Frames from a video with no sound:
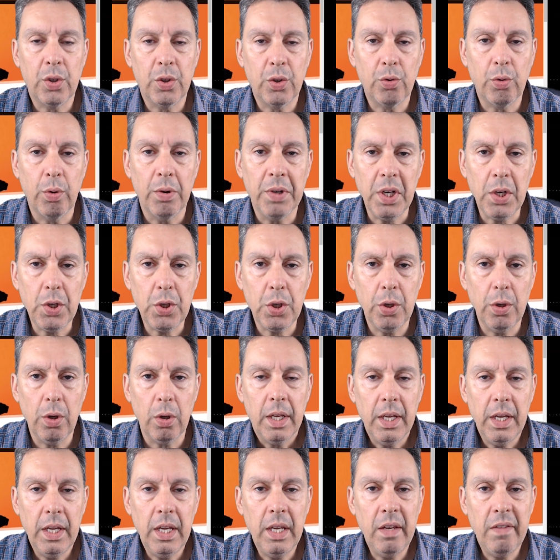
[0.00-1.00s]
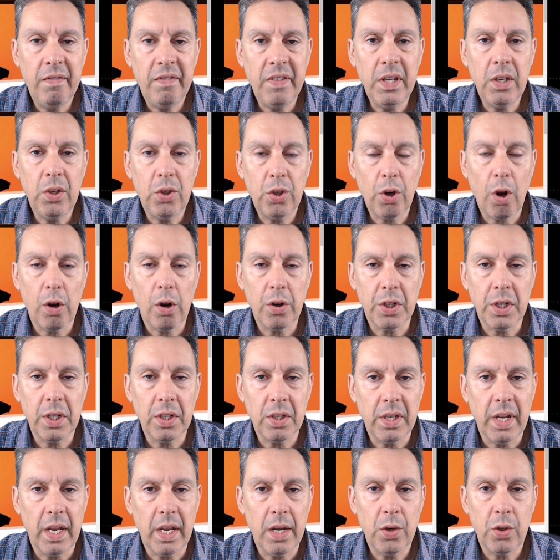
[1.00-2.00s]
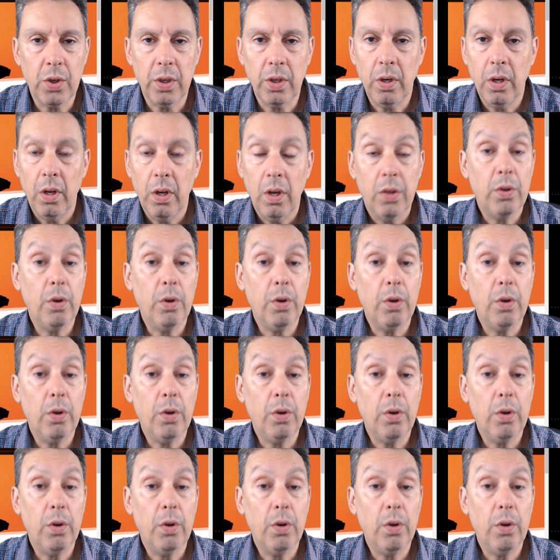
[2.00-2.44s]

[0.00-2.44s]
traditional EV charging station,